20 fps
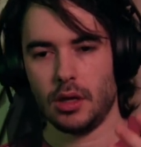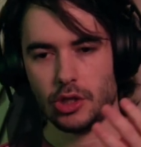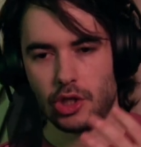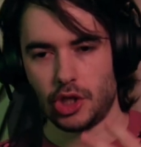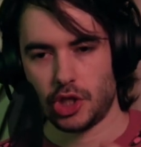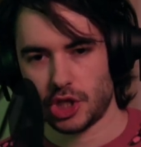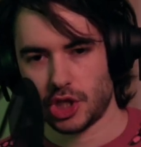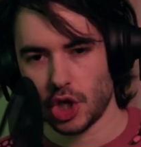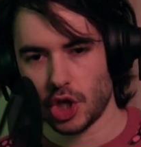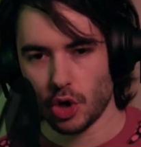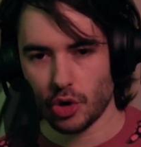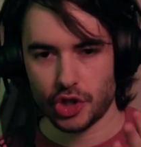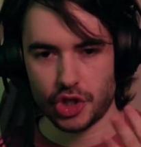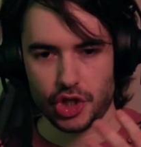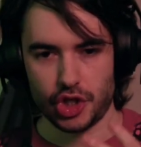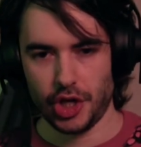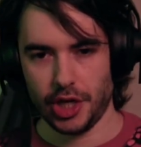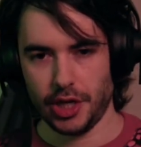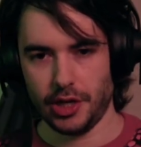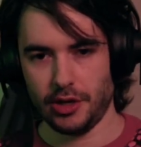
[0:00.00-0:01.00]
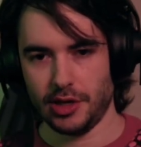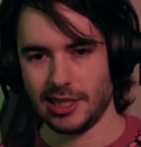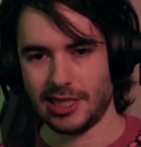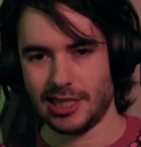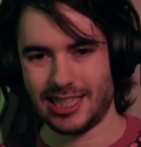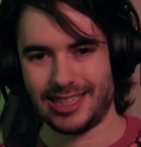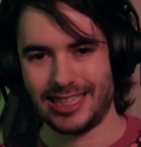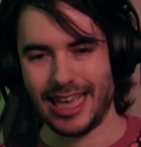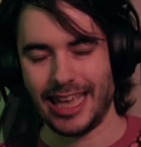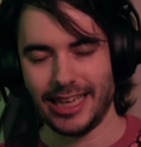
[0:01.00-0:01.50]
searching and
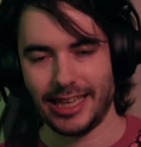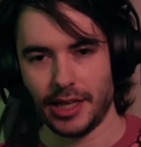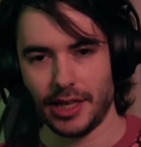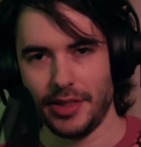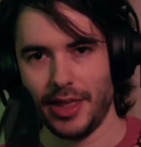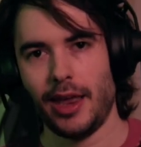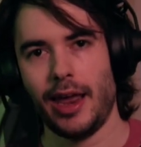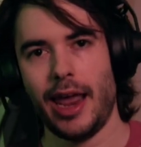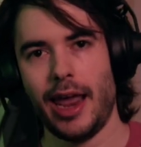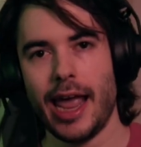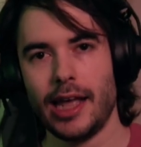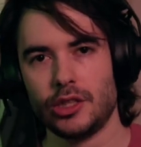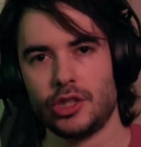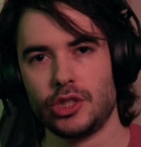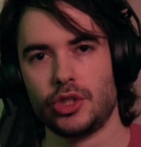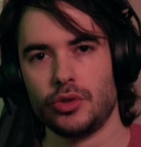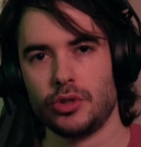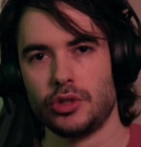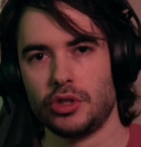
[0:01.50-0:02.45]
seeking the answer